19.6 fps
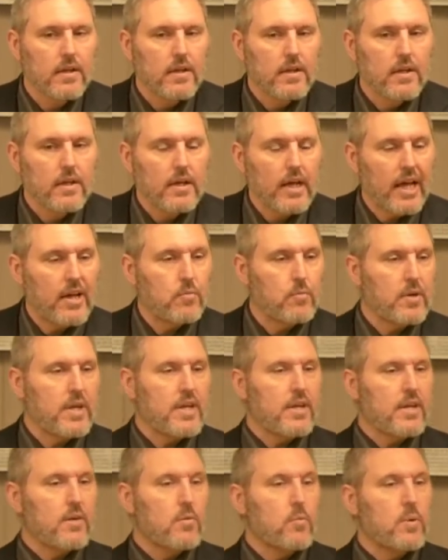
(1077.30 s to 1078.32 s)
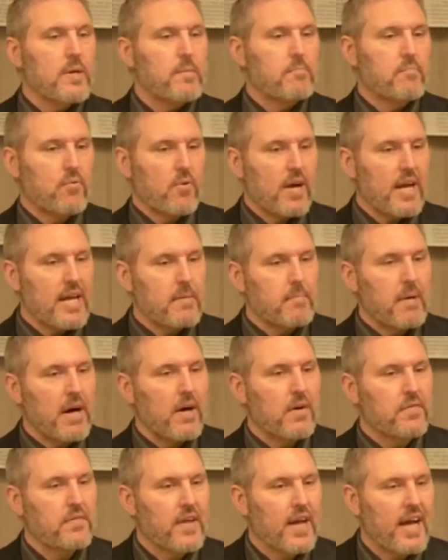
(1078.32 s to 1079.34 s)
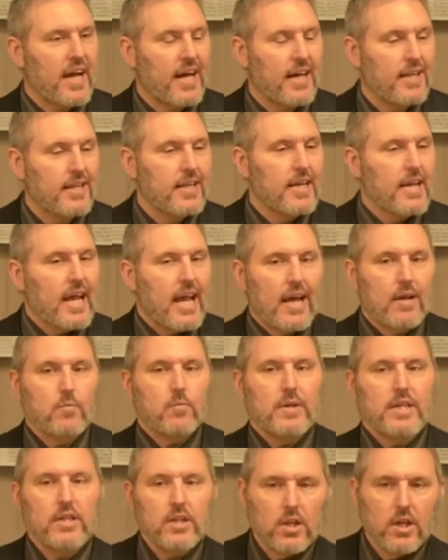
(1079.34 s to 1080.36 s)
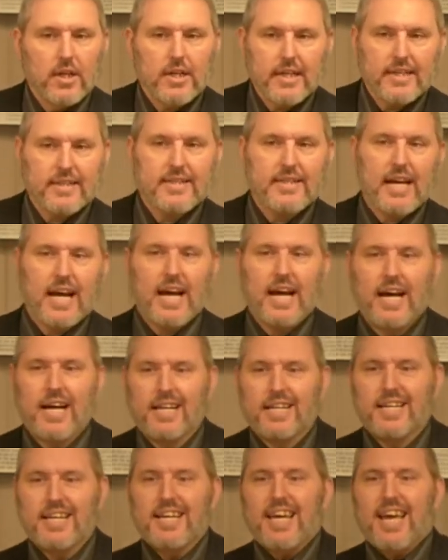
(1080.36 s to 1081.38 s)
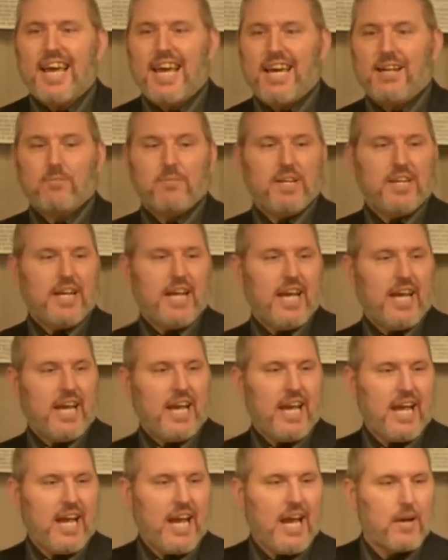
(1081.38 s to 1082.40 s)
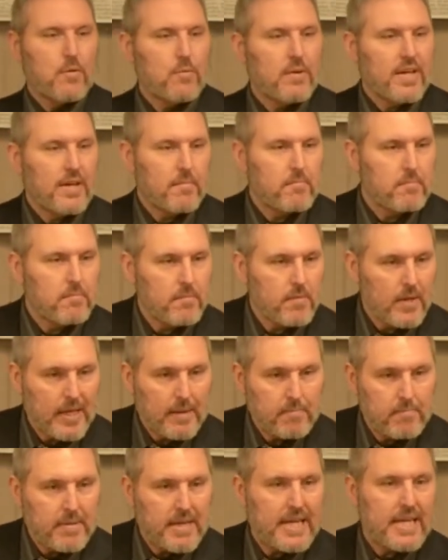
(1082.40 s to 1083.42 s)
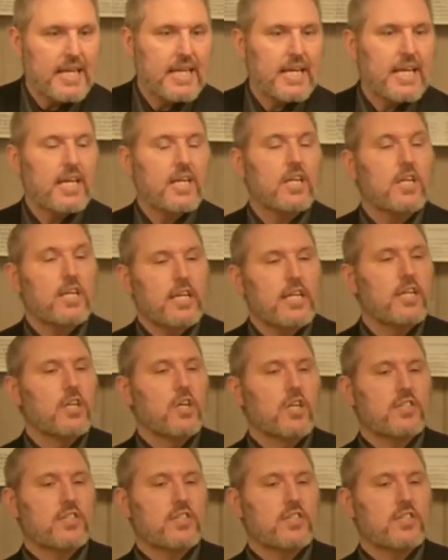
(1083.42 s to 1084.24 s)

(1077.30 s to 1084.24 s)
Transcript: and we we pray about that and we look at that and we and we immediately look to